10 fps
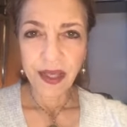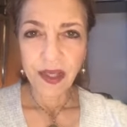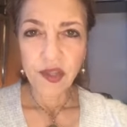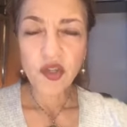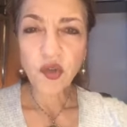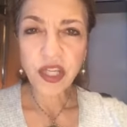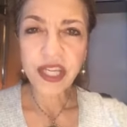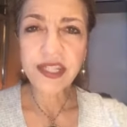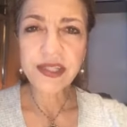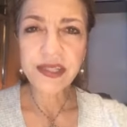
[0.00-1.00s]
So,
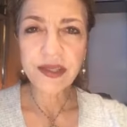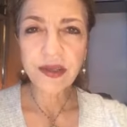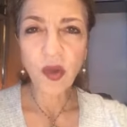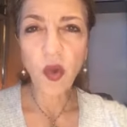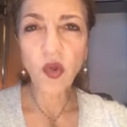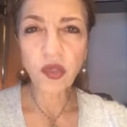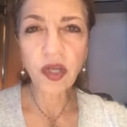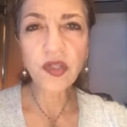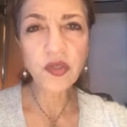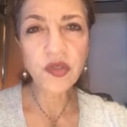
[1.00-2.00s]
kids, hold on
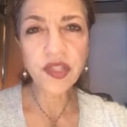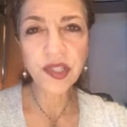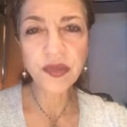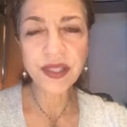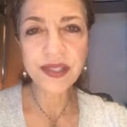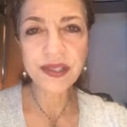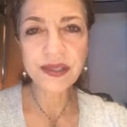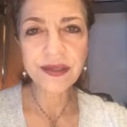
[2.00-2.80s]
to secrets